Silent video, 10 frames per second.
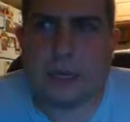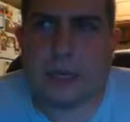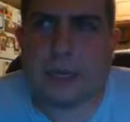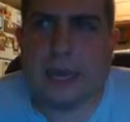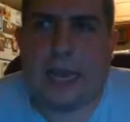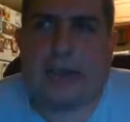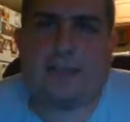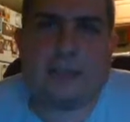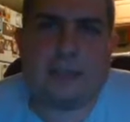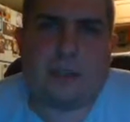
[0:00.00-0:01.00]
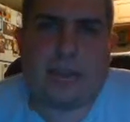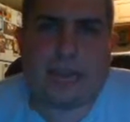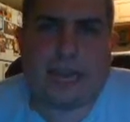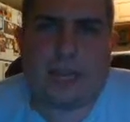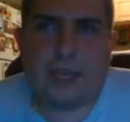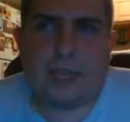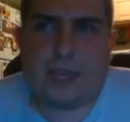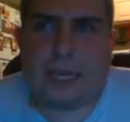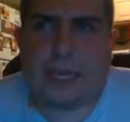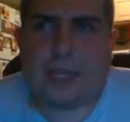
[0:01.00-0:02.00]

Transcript: and to have this light that